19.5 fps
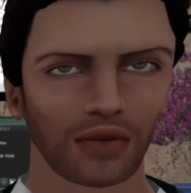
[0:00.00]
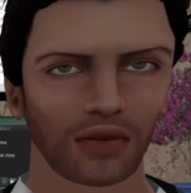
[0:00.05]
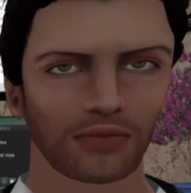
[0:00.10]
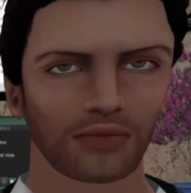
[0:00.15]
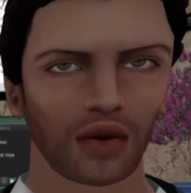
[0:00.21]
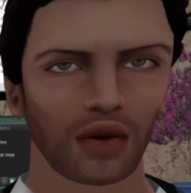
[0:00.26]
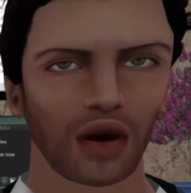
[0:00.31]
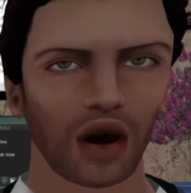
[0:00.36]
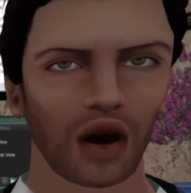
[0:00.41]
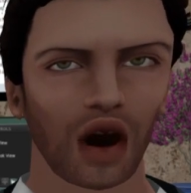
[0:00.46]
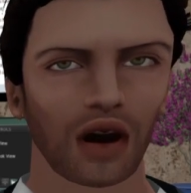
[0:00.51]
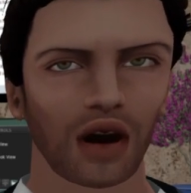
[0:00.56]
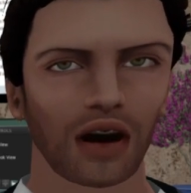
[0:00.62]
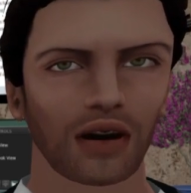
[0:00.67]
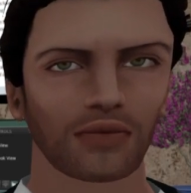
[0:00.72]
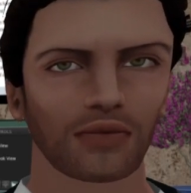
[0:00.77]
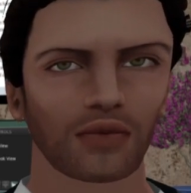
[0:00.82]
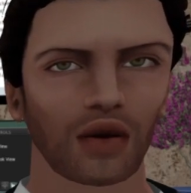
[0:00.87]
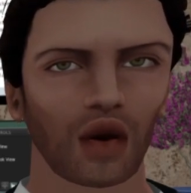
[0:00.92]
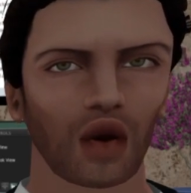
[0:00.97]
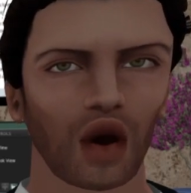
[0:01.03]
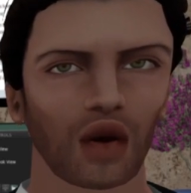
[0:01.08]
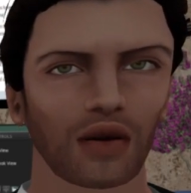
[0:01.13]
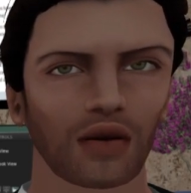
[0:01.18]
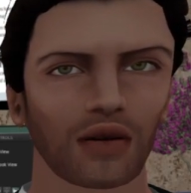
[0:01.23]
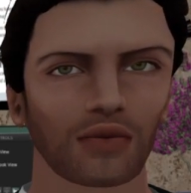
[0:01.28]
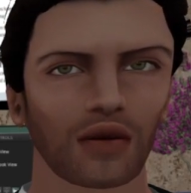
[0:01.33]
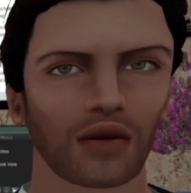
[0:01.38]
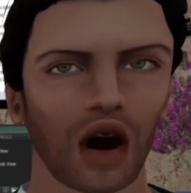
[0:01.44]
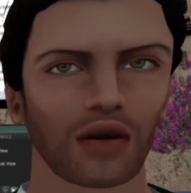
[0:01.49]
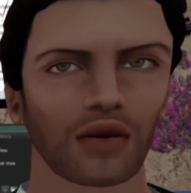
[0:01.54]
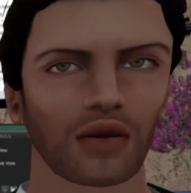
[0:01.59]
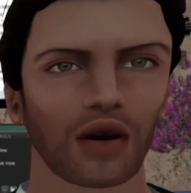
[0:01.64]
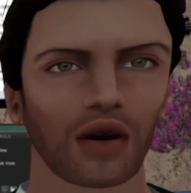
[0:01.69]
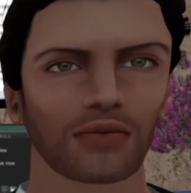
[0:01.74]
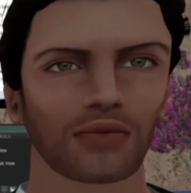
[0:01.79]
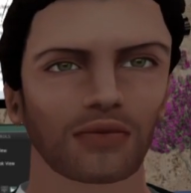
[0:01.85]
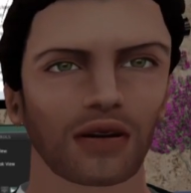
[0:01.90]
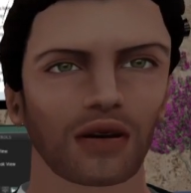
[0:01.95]
If you are in doubt and
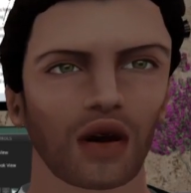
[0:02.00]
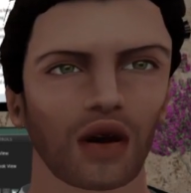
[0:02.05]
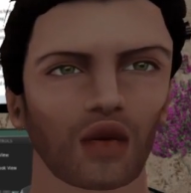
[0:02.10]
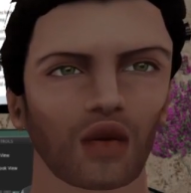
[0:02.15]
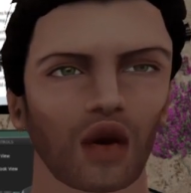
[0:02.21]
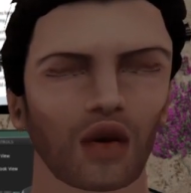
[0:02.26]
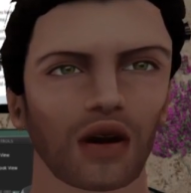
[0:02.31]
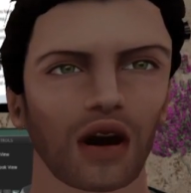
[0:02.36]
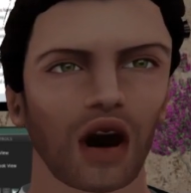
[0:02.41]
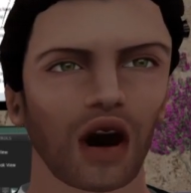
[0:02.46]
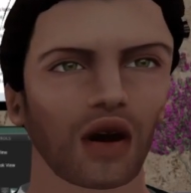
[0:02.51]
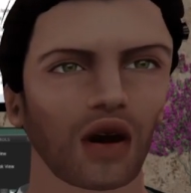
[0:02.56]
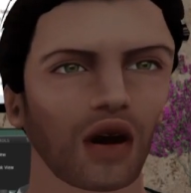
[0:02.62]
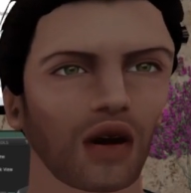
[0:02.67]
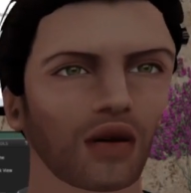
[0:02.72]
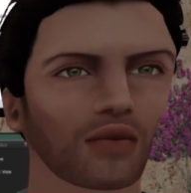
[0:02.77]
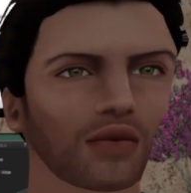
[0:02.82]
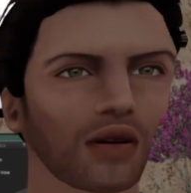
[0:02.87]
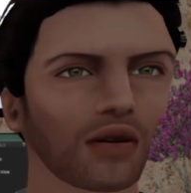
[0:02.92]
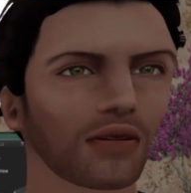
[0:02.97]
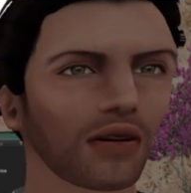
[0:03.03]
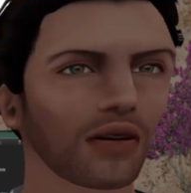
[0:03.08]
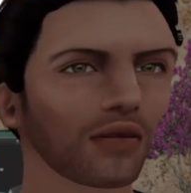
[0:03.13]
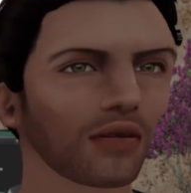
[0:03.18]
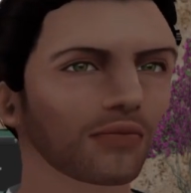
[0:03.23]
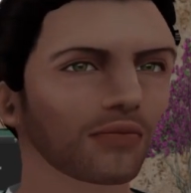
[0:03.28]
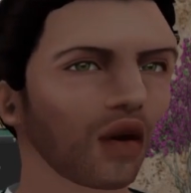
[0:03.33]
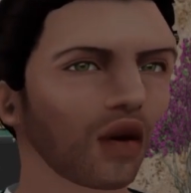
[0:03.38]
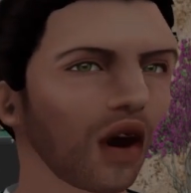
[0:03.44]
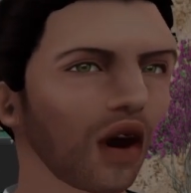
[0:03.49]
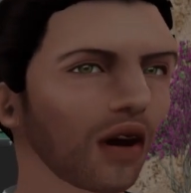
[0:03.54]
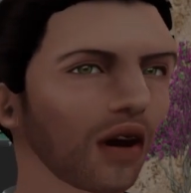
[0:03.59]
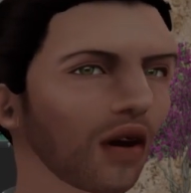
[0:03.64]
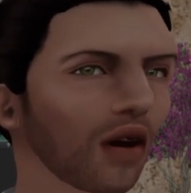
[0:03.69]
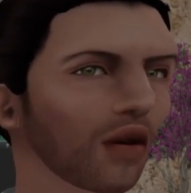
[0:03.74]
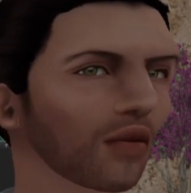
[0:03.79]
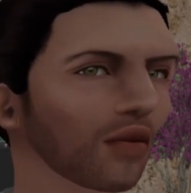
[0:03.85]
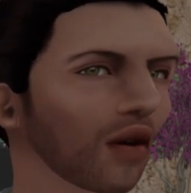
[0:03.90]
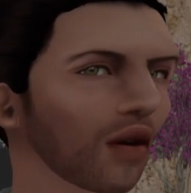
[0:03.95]
you say more or less, you
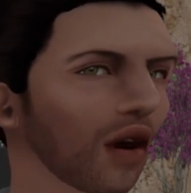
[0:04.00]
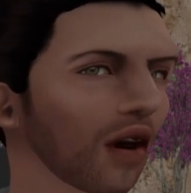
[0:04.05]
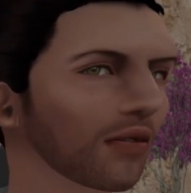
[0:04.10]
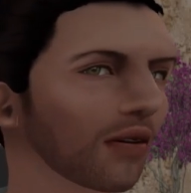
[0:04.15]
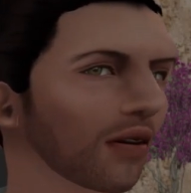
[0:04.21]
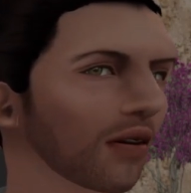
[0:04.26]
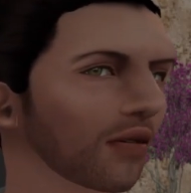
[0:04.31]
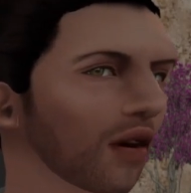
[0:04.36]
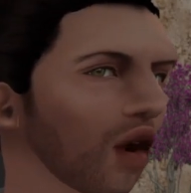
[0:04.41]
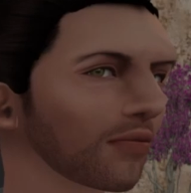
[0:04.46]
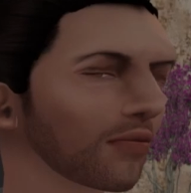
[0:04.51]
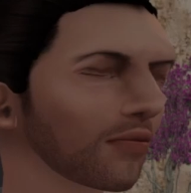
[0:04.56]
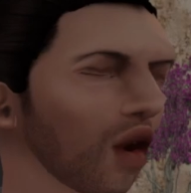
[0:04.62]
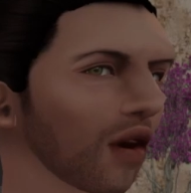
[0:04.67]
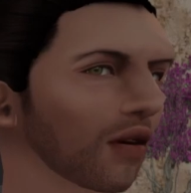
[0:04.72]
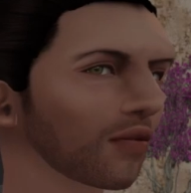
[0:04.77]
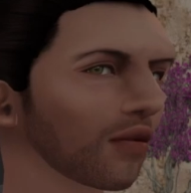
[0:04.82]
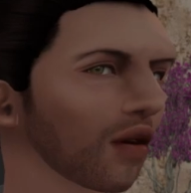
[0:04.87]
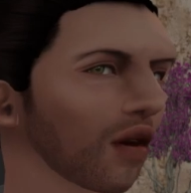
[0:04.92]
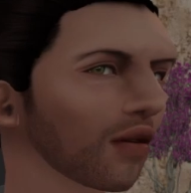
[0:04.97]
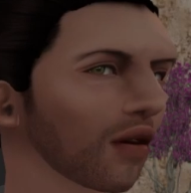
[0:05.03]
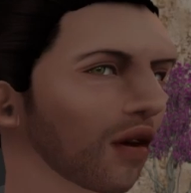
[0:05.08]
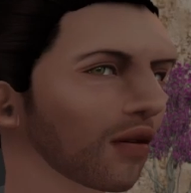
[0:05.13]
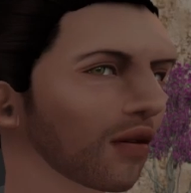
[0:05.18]
still score 1. Why?